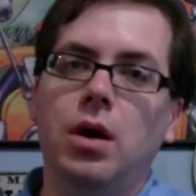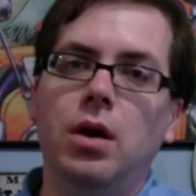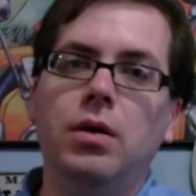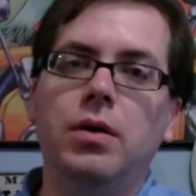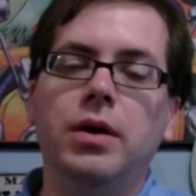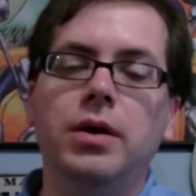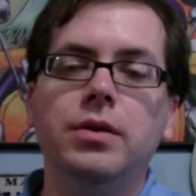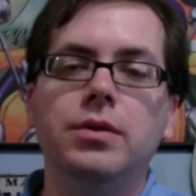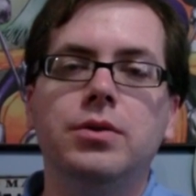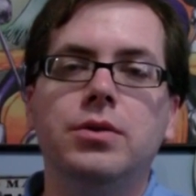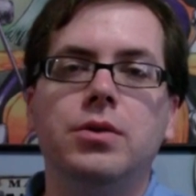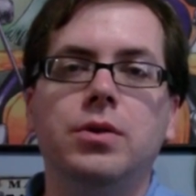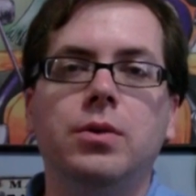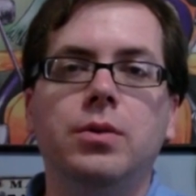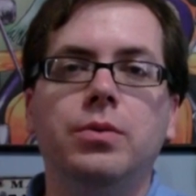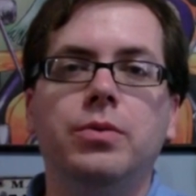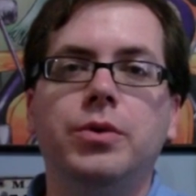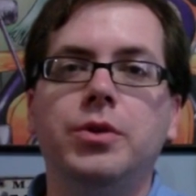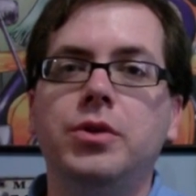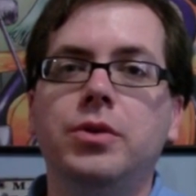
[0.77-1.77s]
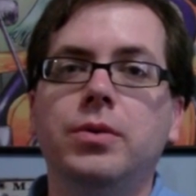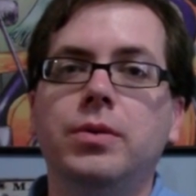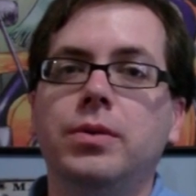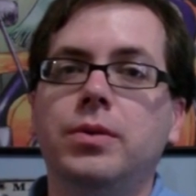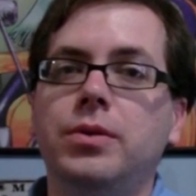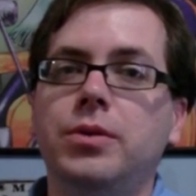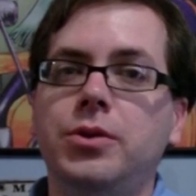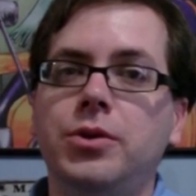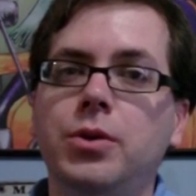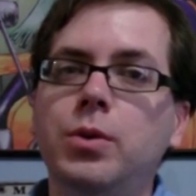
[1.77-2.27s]
Alright, so Return
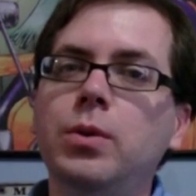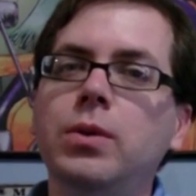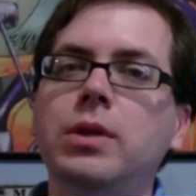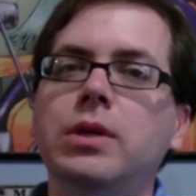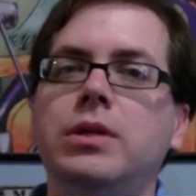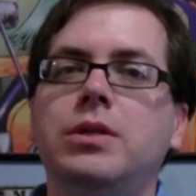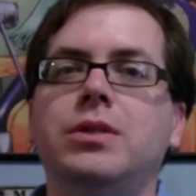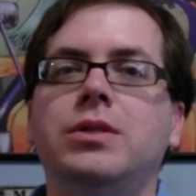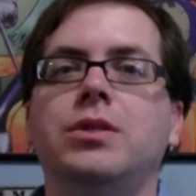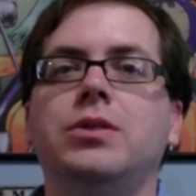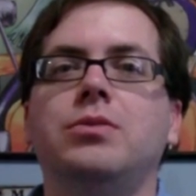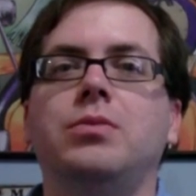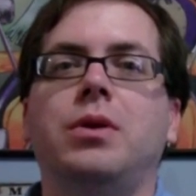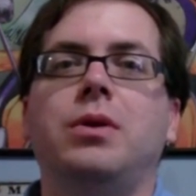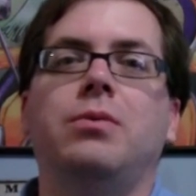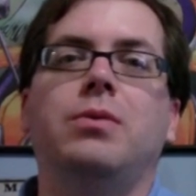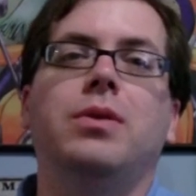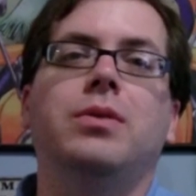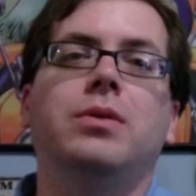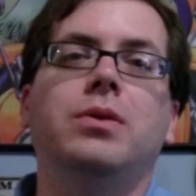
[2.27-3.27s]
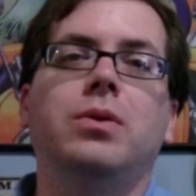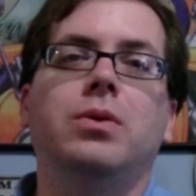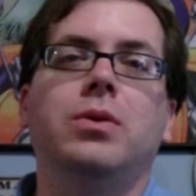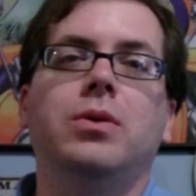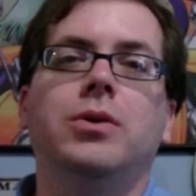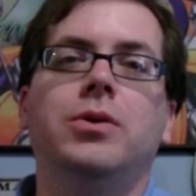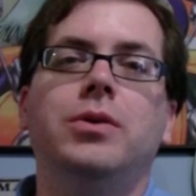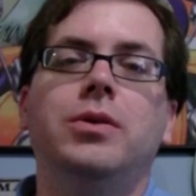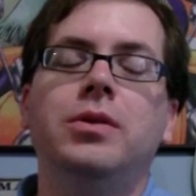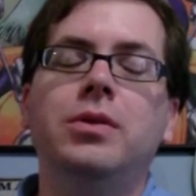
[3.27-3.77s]
of the Duelist is right around the
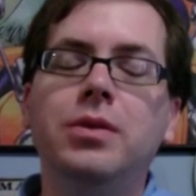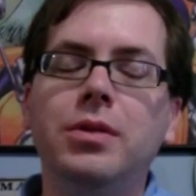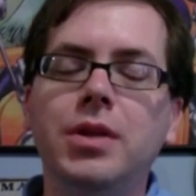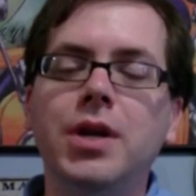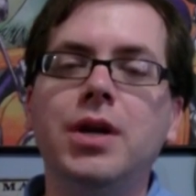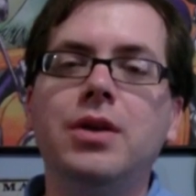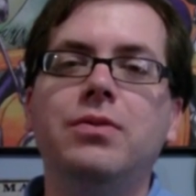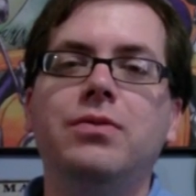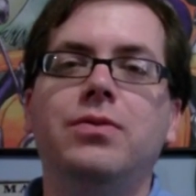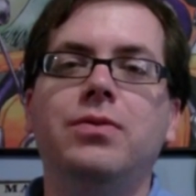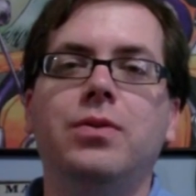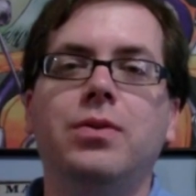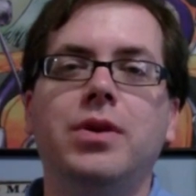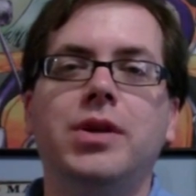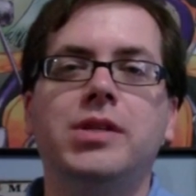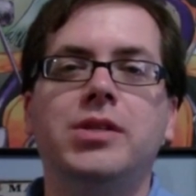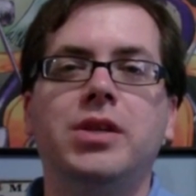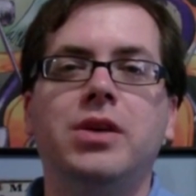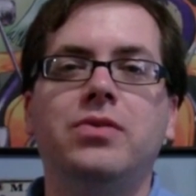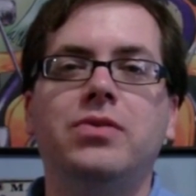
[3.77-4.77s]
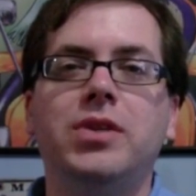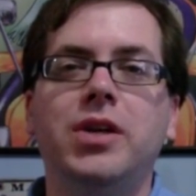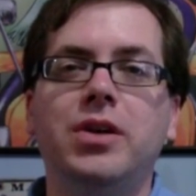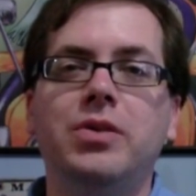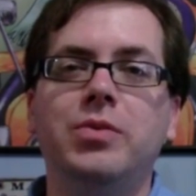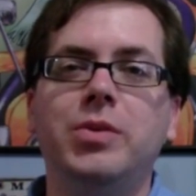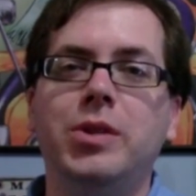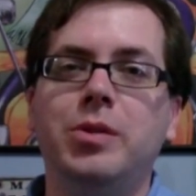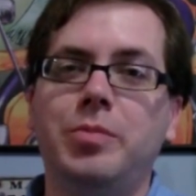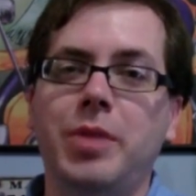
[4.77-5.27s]
corner, and therefore, as I've
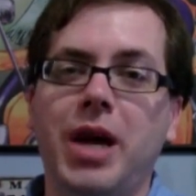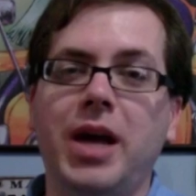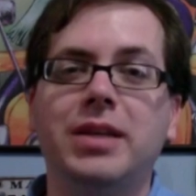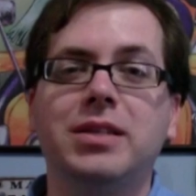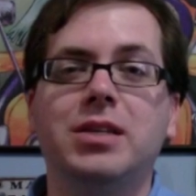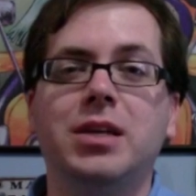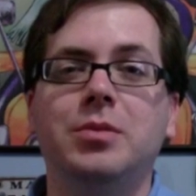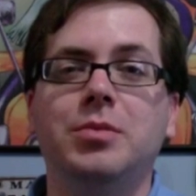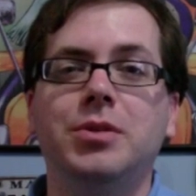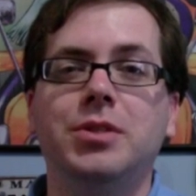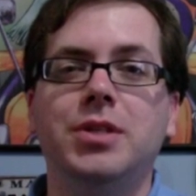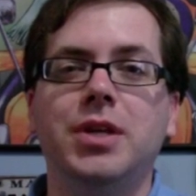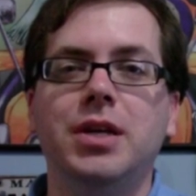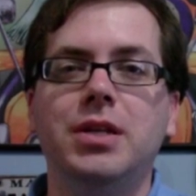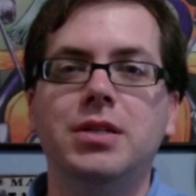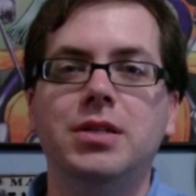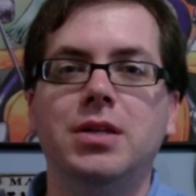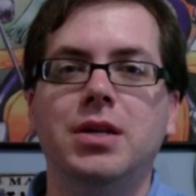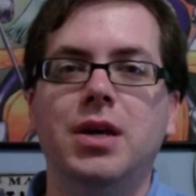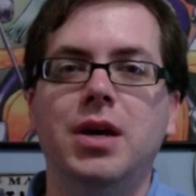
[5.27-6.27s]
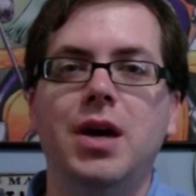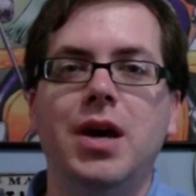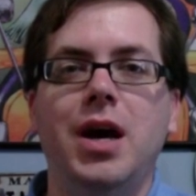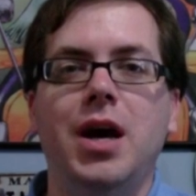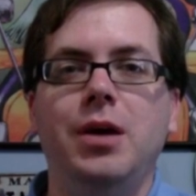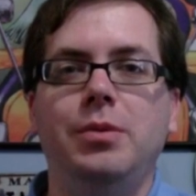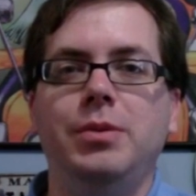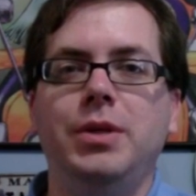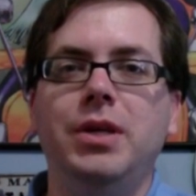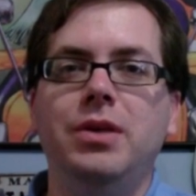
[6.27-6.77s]
done with the past couple sets,
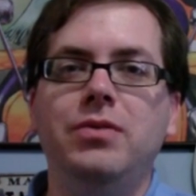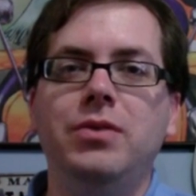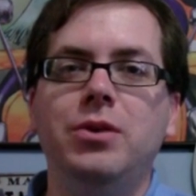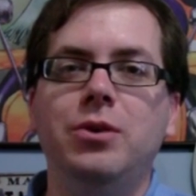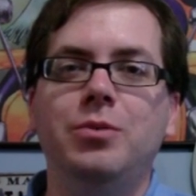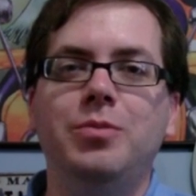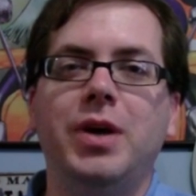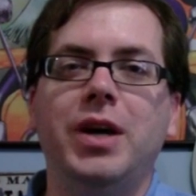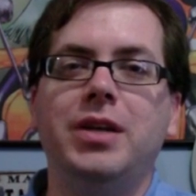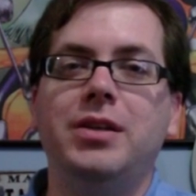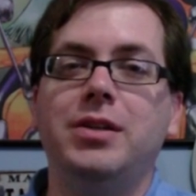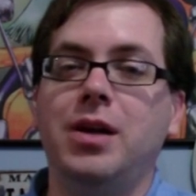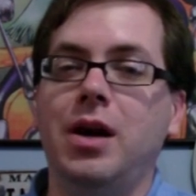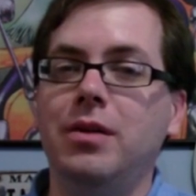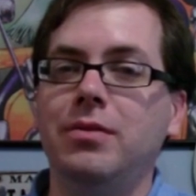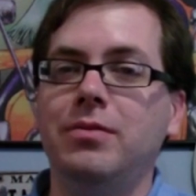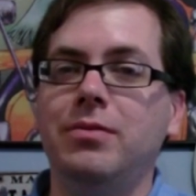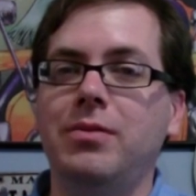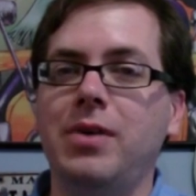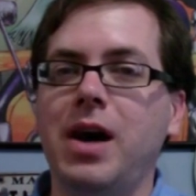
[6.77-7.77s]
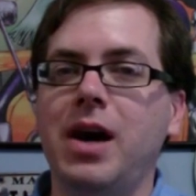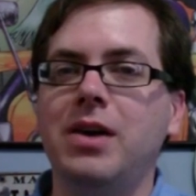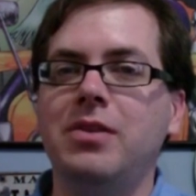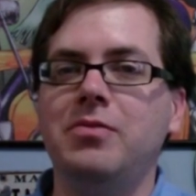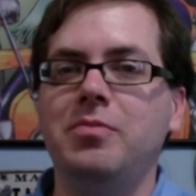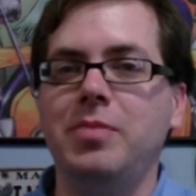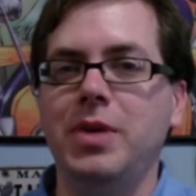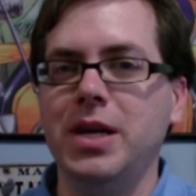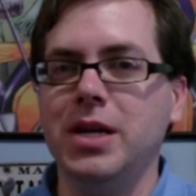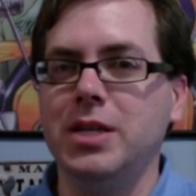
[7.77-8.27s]
I'll be giving you my top
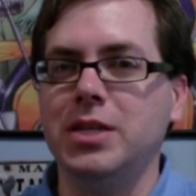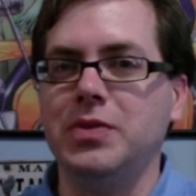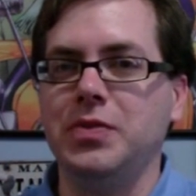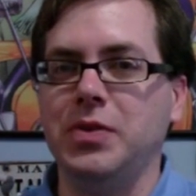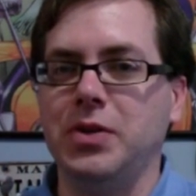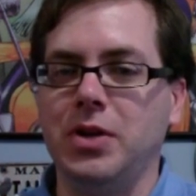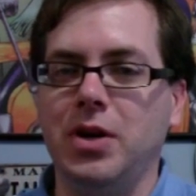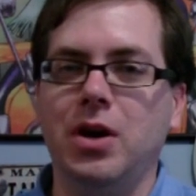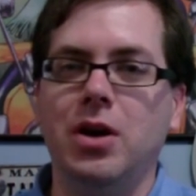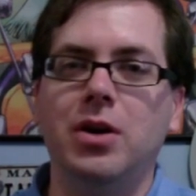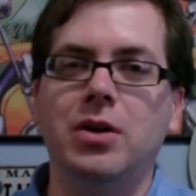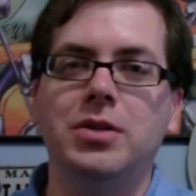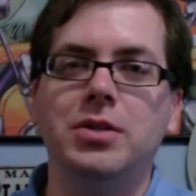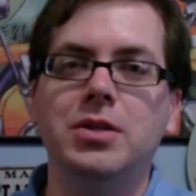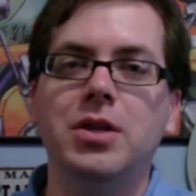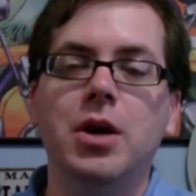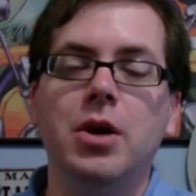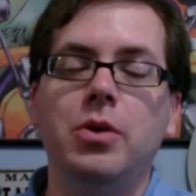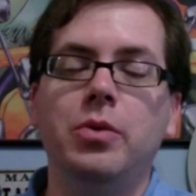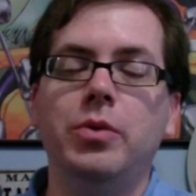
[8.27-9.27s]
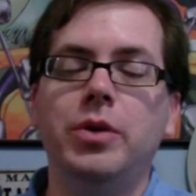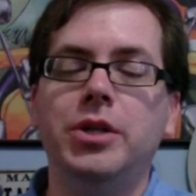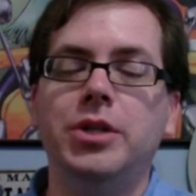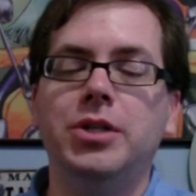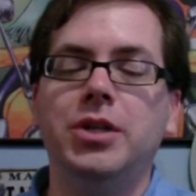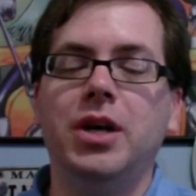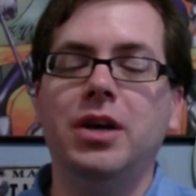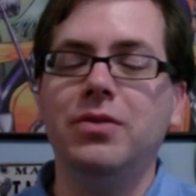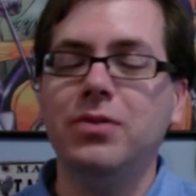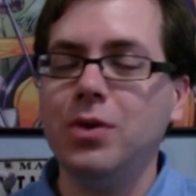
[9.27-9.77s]
5 picks for cards,
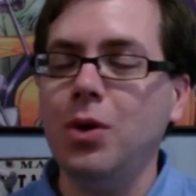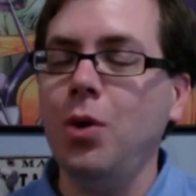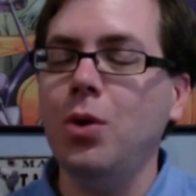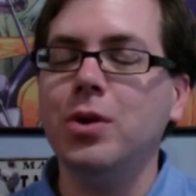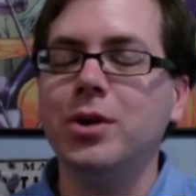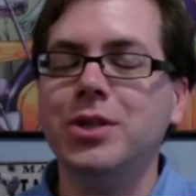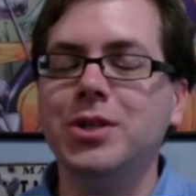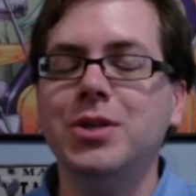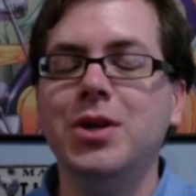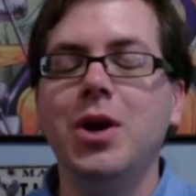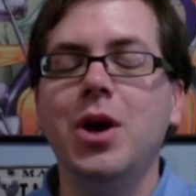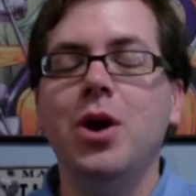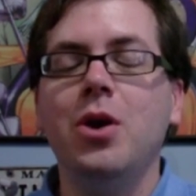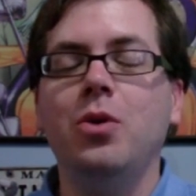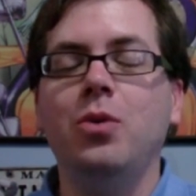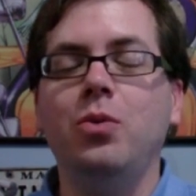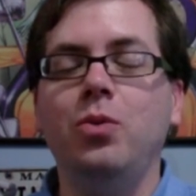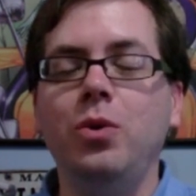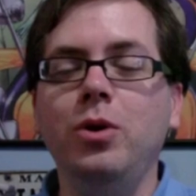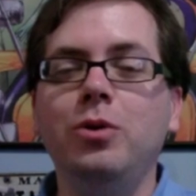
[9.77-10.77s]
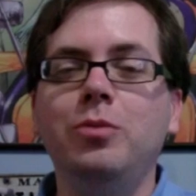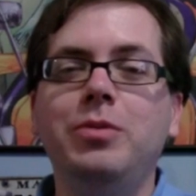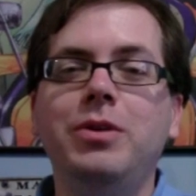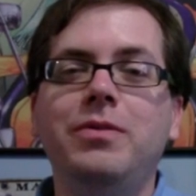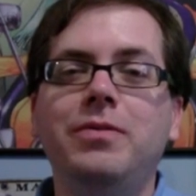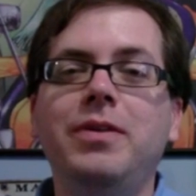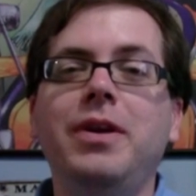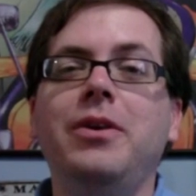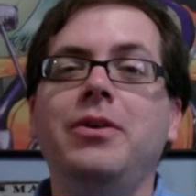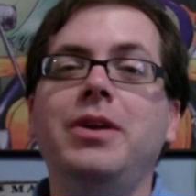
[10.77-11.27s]
which, of course, will be
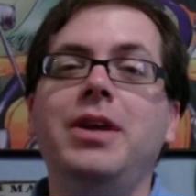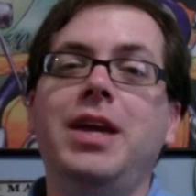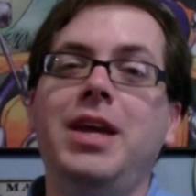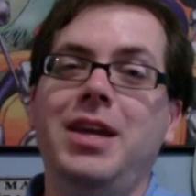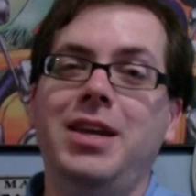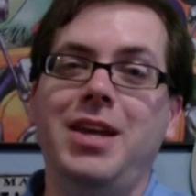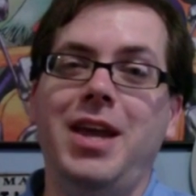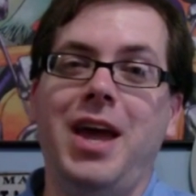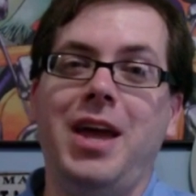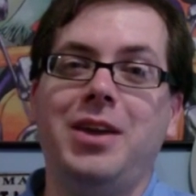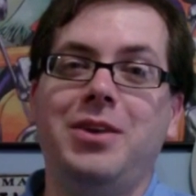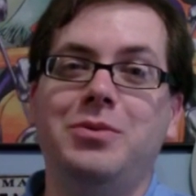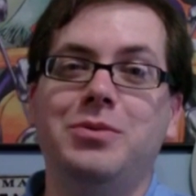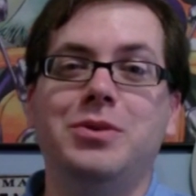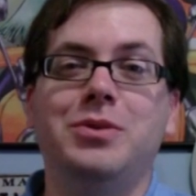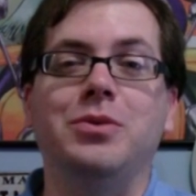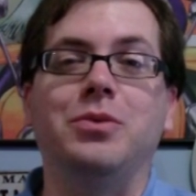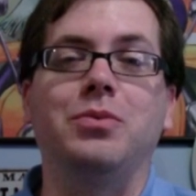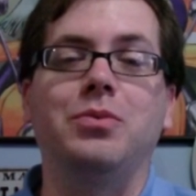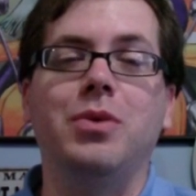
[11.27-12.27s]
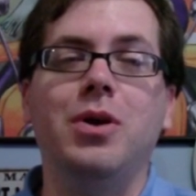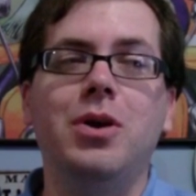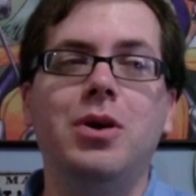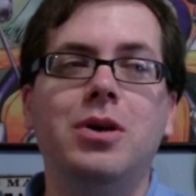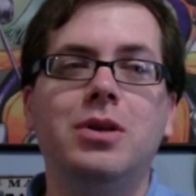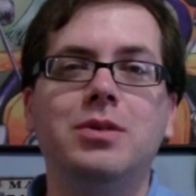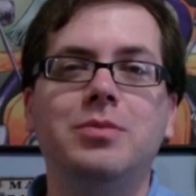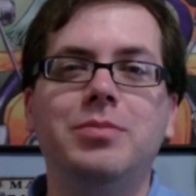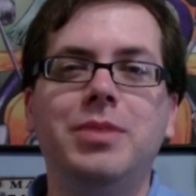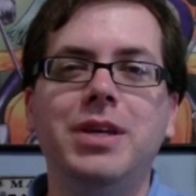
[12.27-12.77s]
very inaccurate
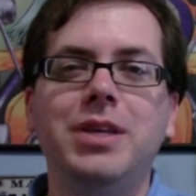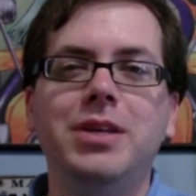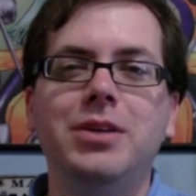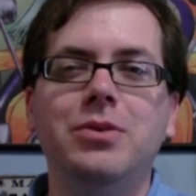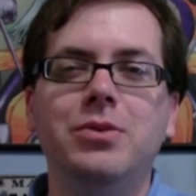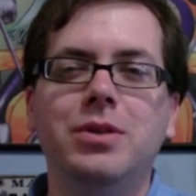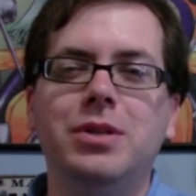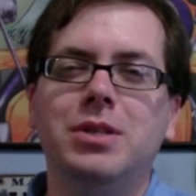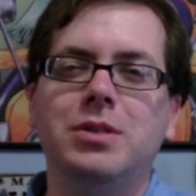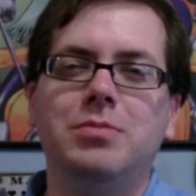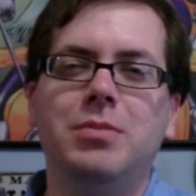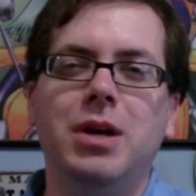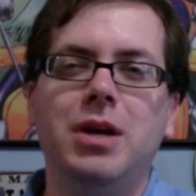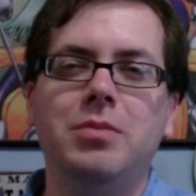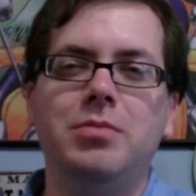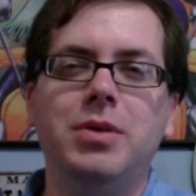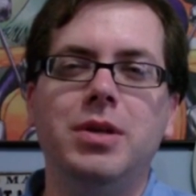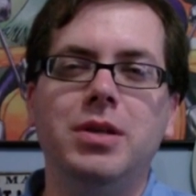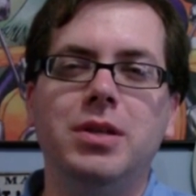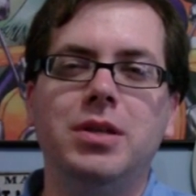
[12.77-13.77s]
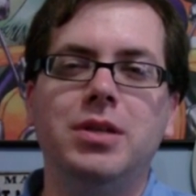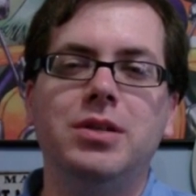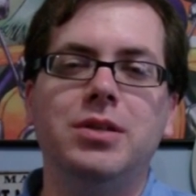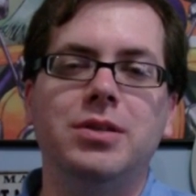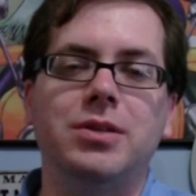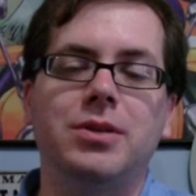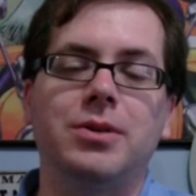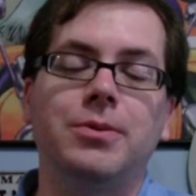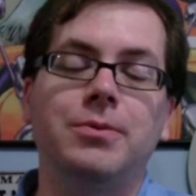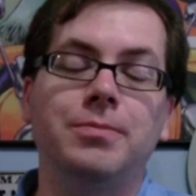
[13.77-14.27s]
wrong, but you know what, it's my opinion,
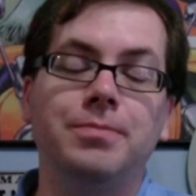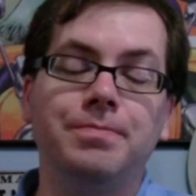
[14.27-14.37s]
so